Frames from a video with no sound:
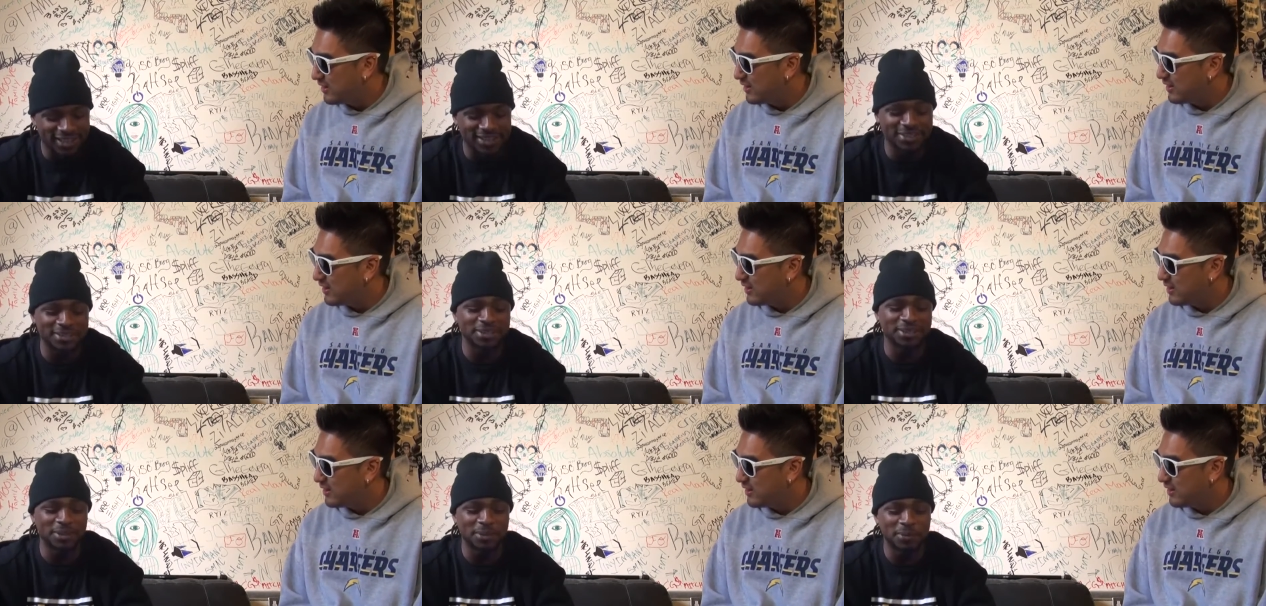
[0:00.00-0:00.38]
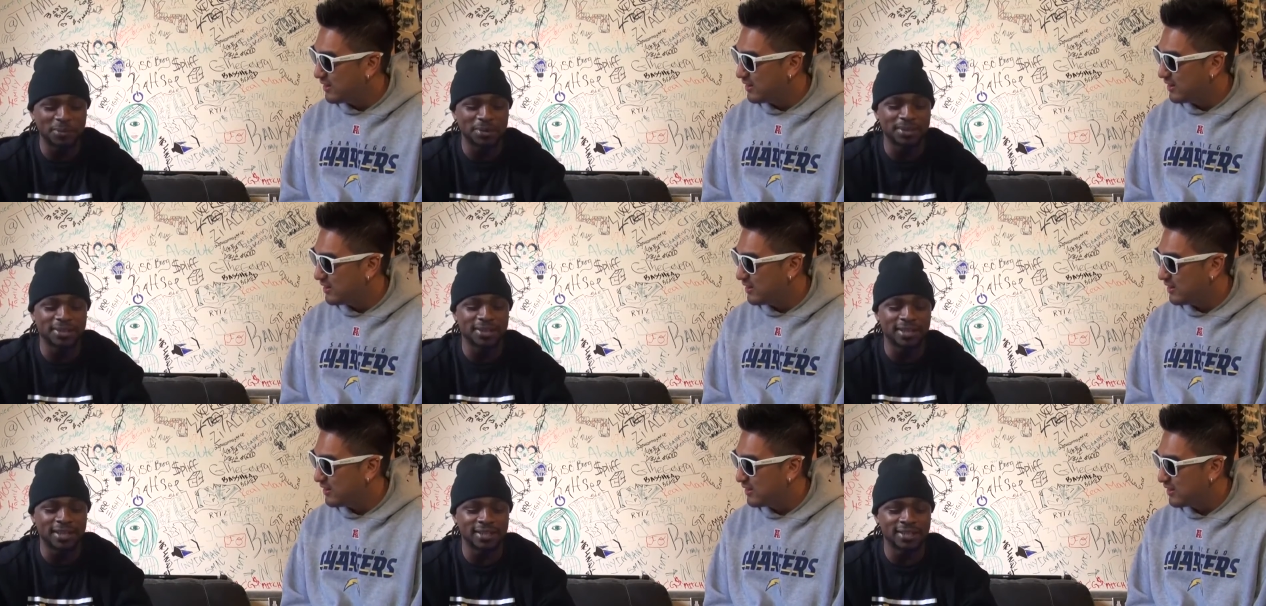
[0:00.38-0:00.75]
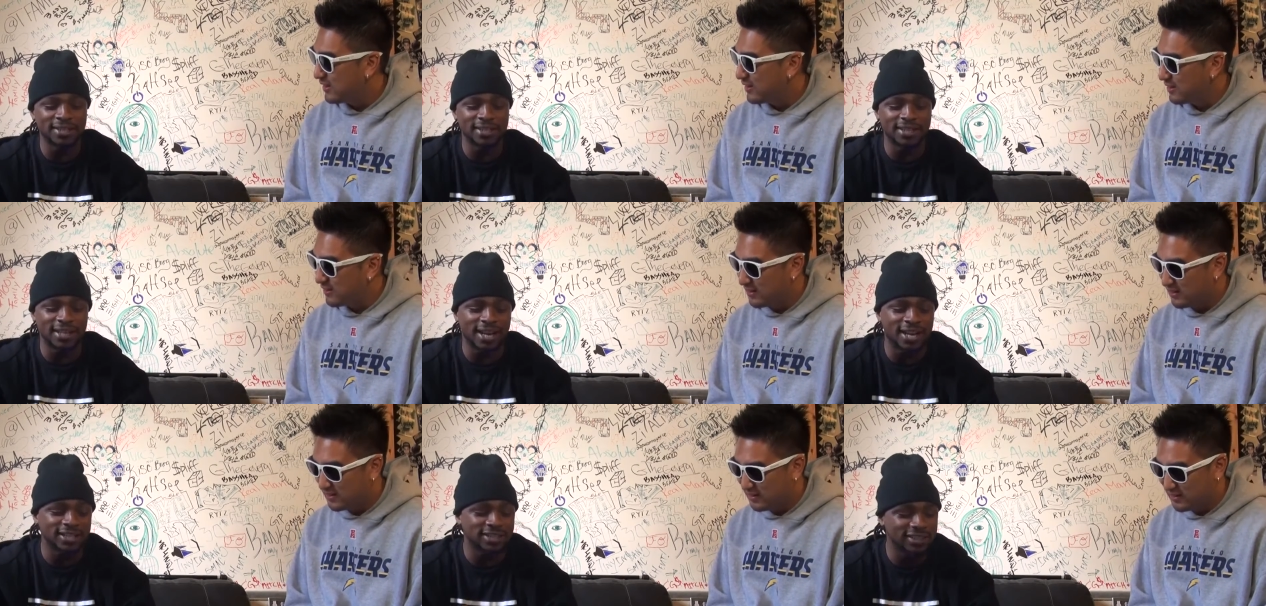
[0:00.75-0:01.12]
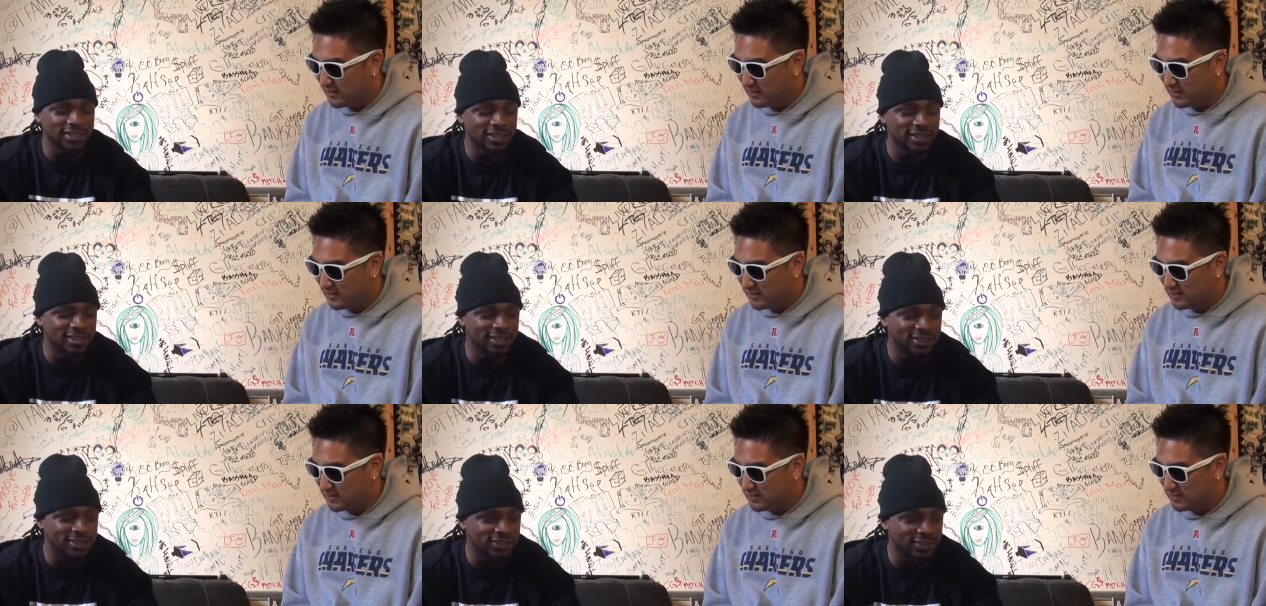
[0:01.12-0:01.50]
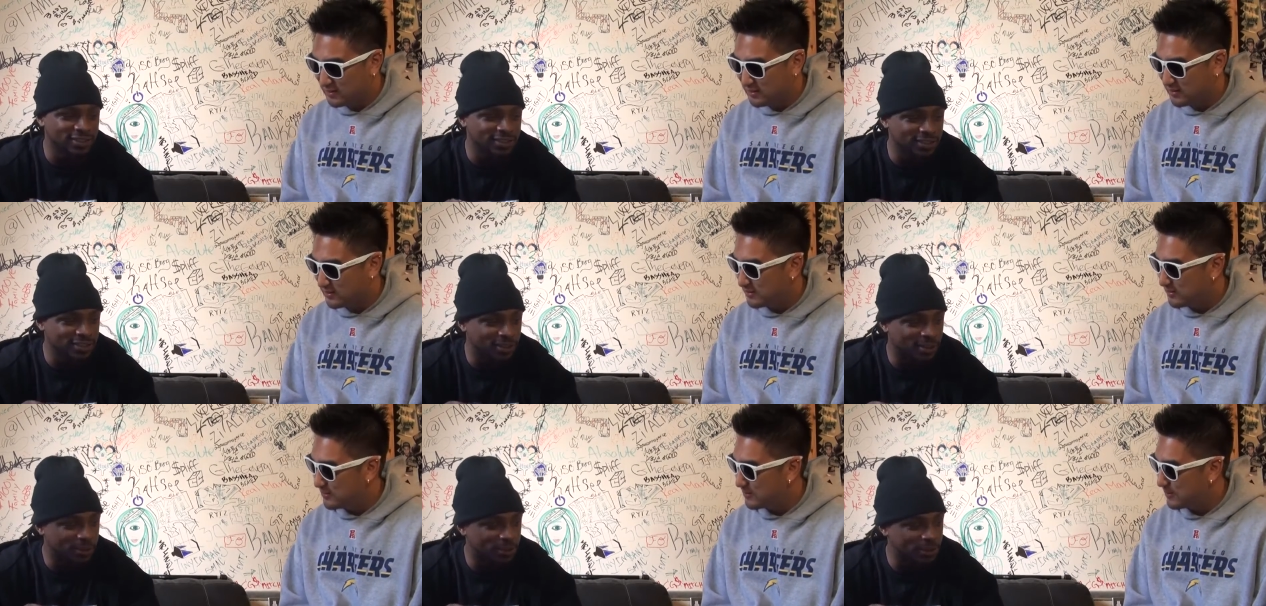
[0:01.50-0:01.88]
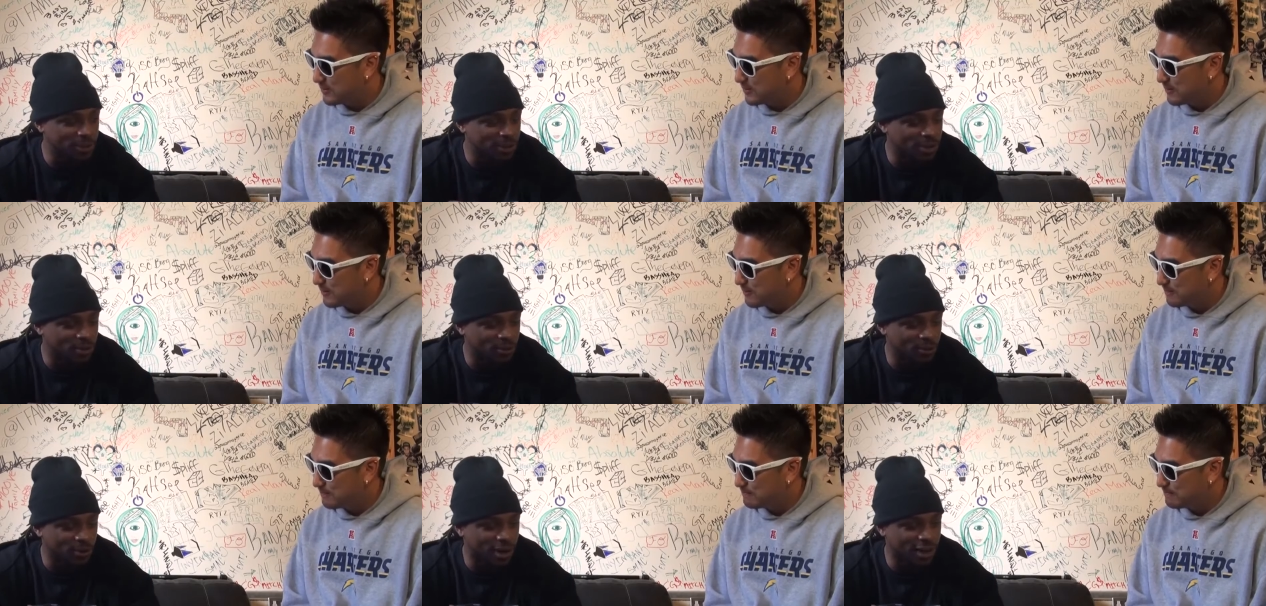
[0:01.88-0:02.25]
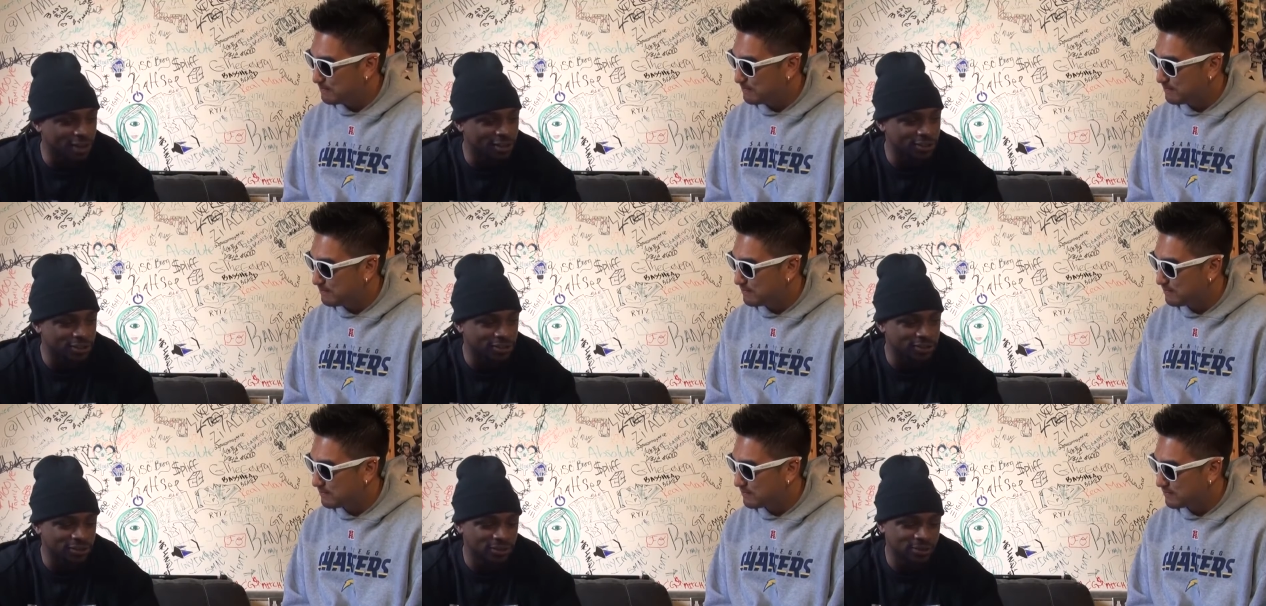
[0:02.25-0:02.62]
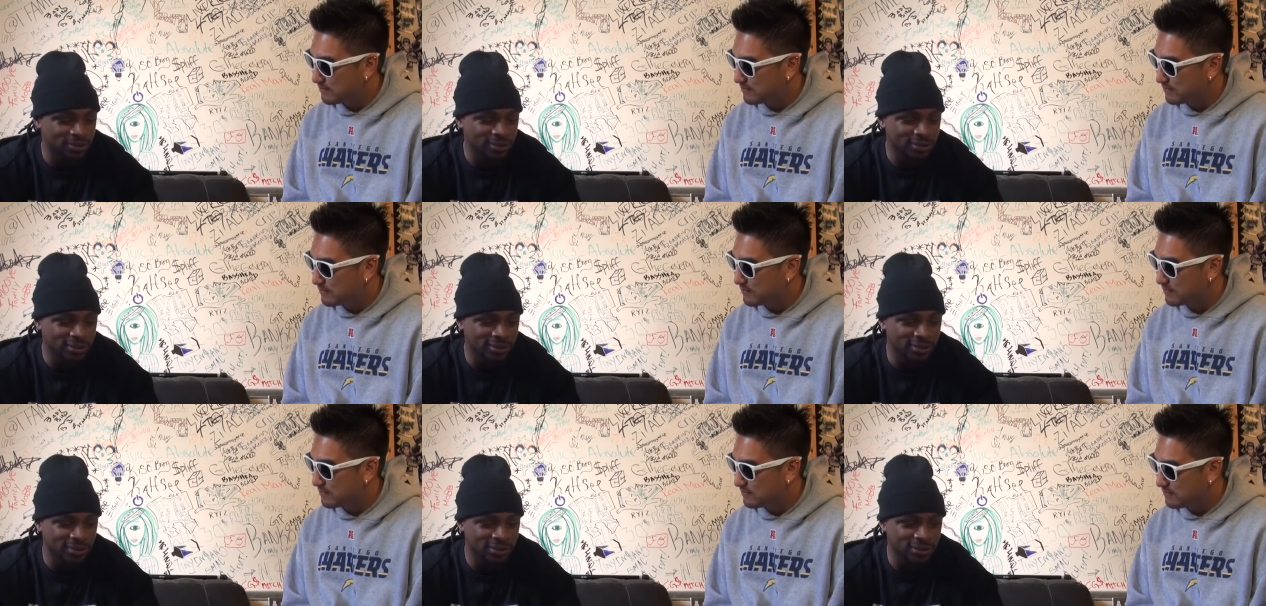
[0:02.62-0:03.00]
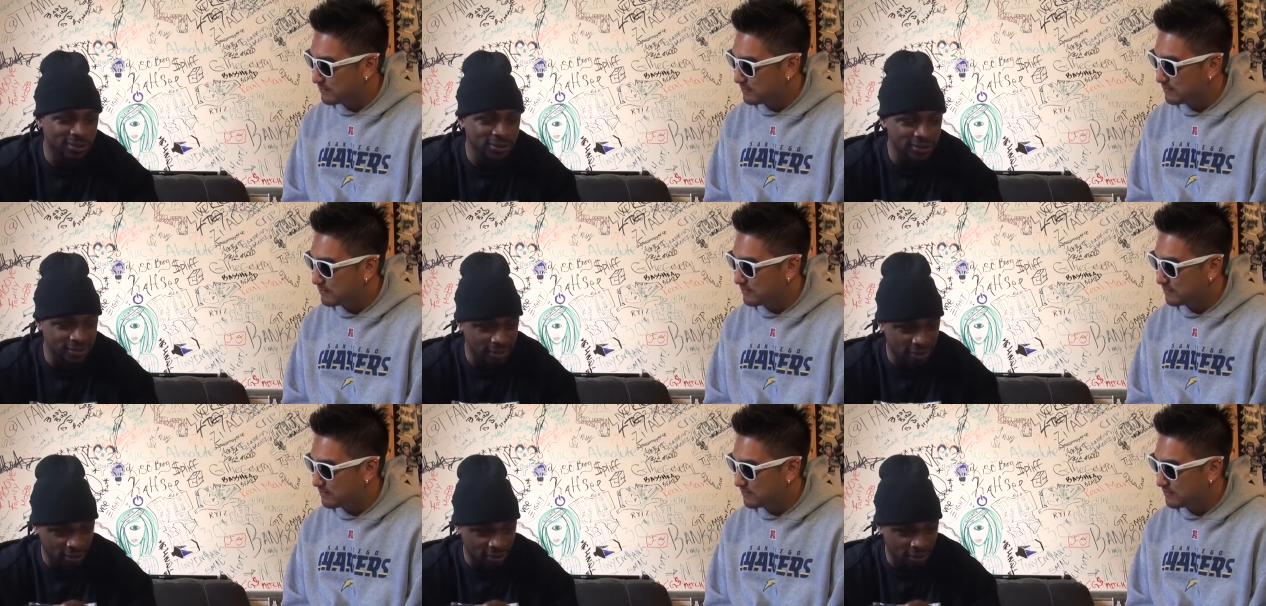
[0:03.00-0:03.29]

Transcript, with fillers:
Speaker 1: yeah, you know what I mean? And then actually he's, you know what I mean, a grinder. So, you know, these